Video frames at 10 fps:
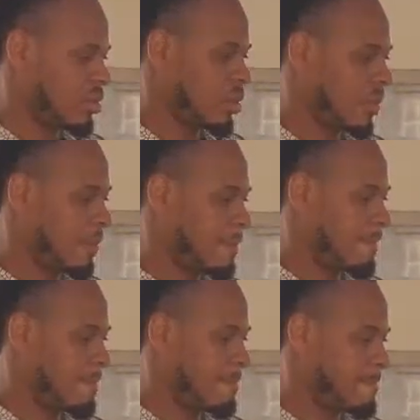based
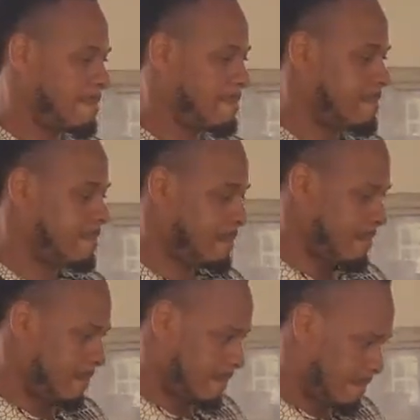in
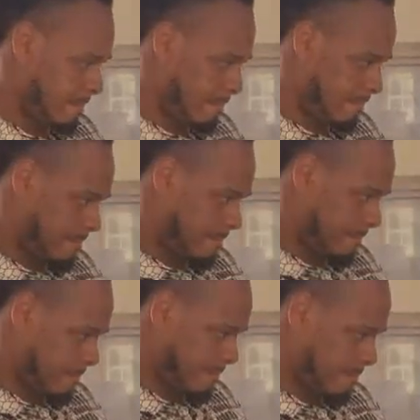Olu,
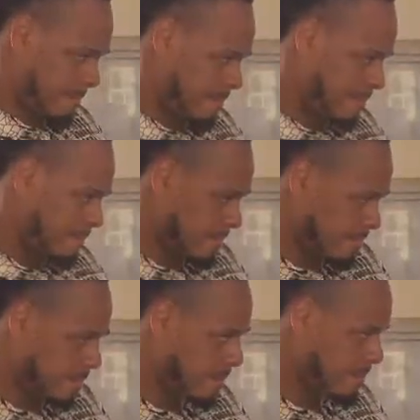
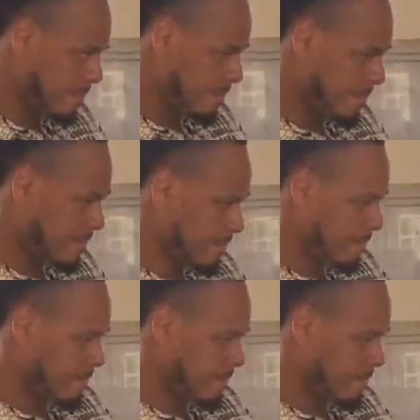in case you need him,